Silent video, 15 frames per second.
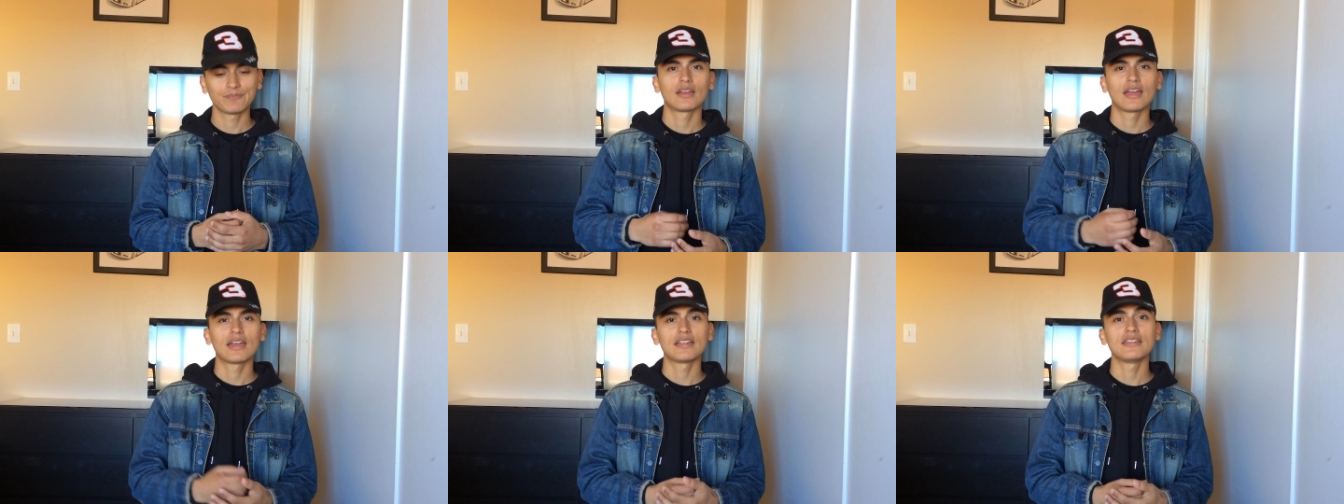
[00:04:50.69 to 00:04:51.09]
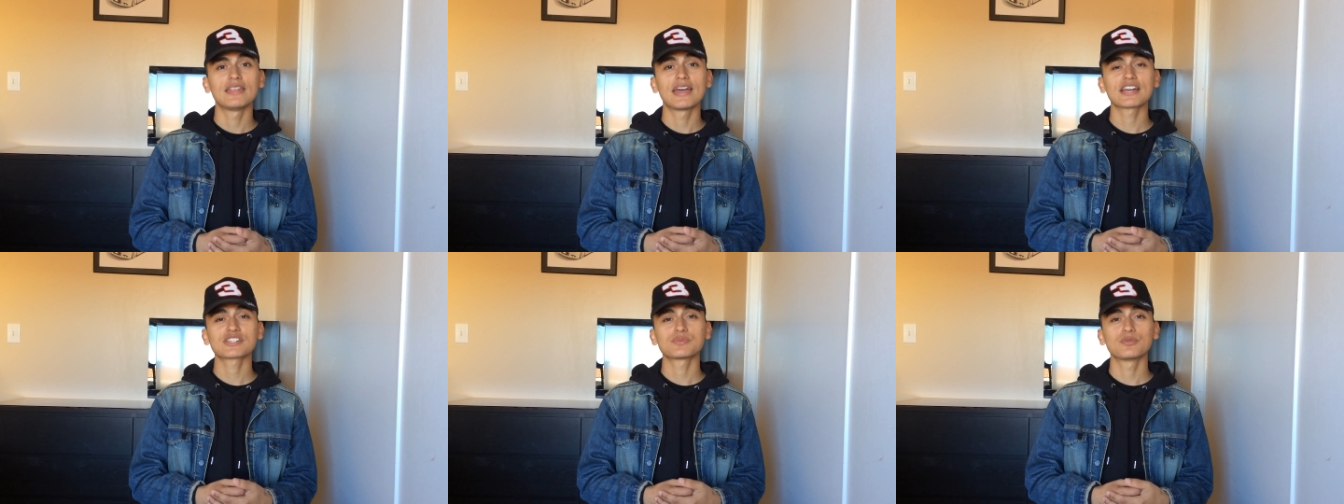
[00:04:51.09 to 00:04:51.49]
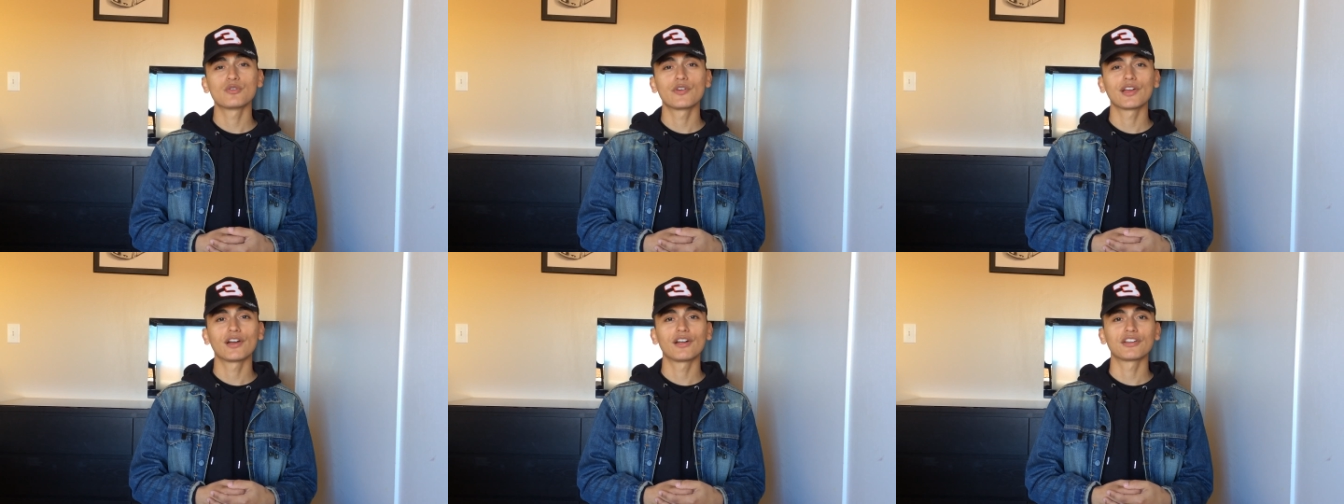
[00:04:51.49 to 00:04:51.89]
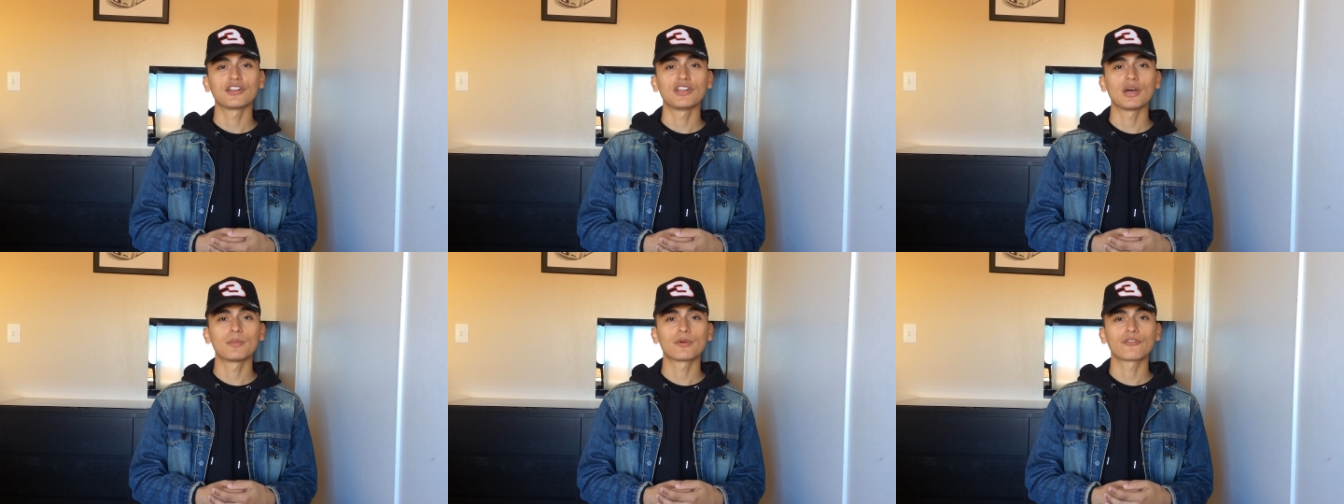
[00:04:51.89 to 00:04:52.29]
And next, moving on to
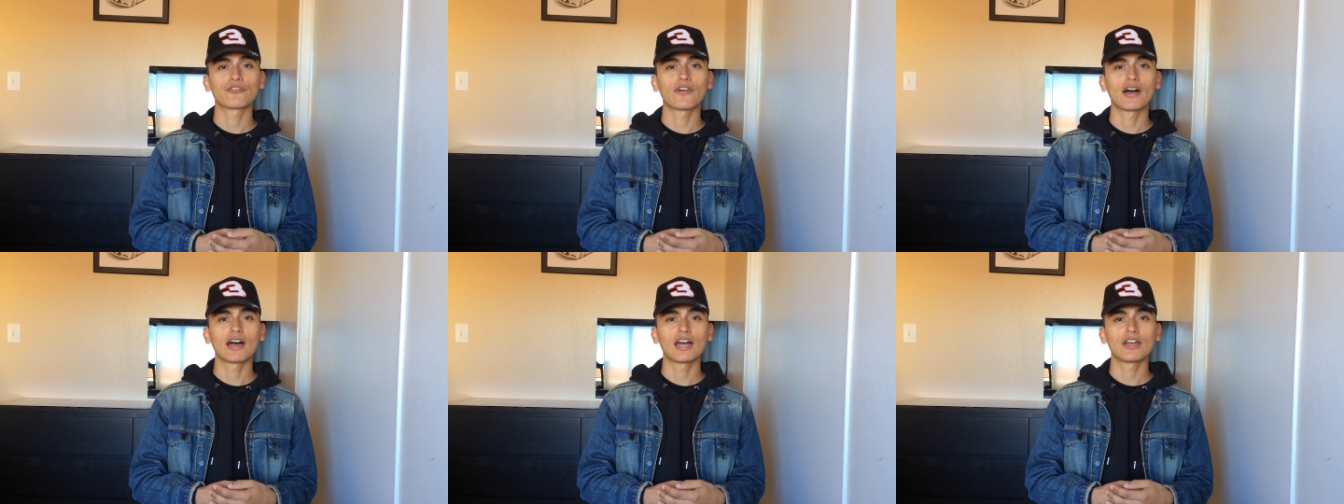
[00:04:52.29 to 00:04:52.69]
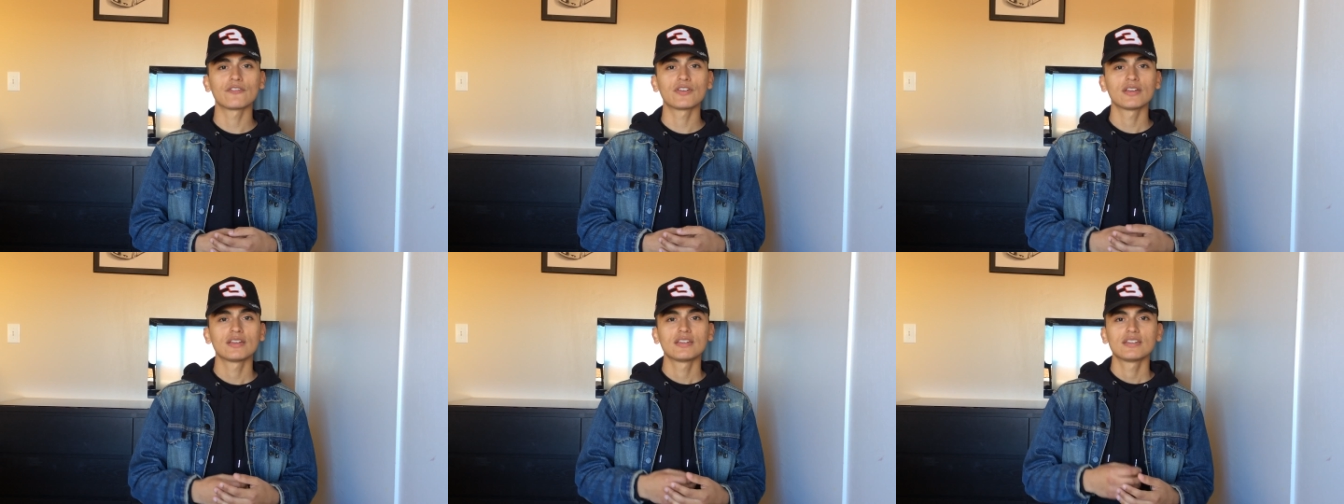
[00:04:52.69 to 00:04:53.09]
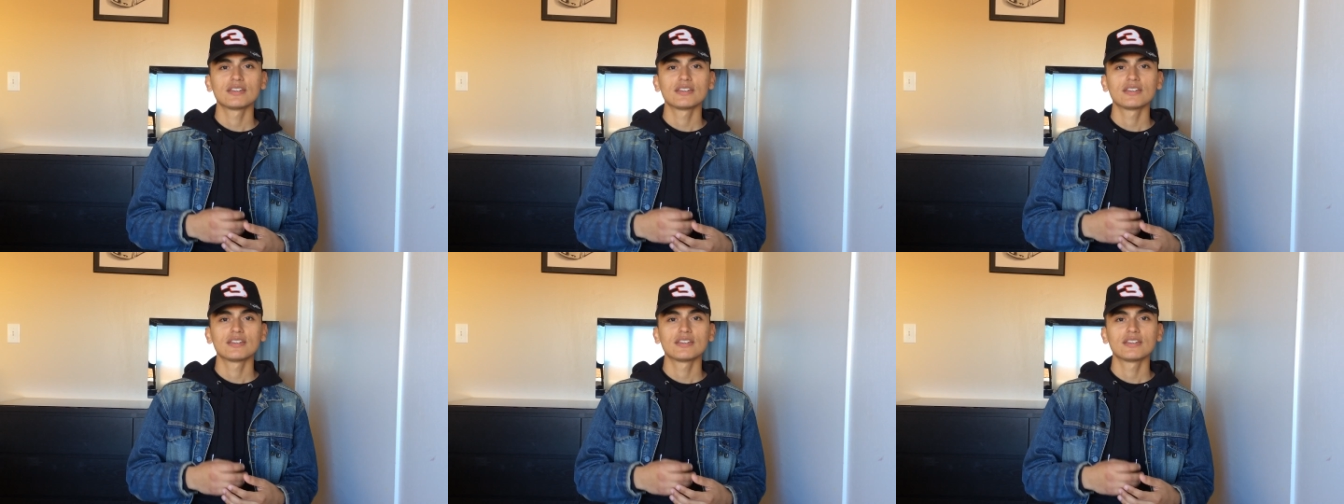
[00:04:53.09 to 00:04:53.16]
number 5,